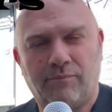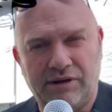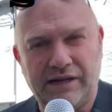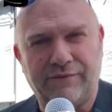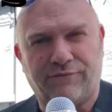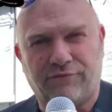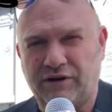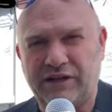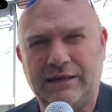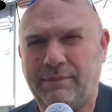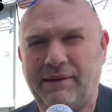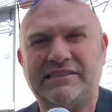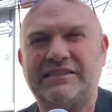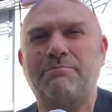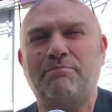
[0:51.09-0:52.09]
Brilliant, freaky
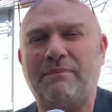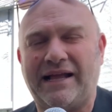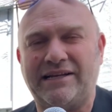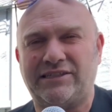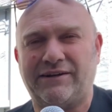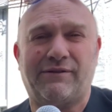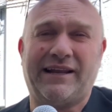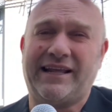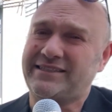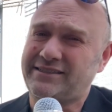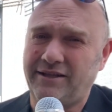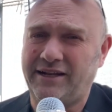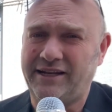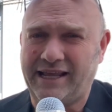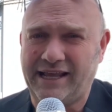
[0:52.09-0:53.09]
bits of magic for the
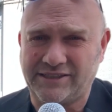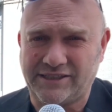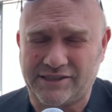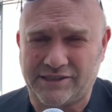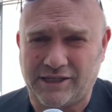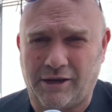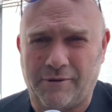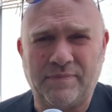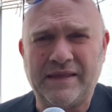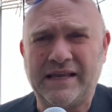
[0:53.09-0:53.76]
last 30 years or so.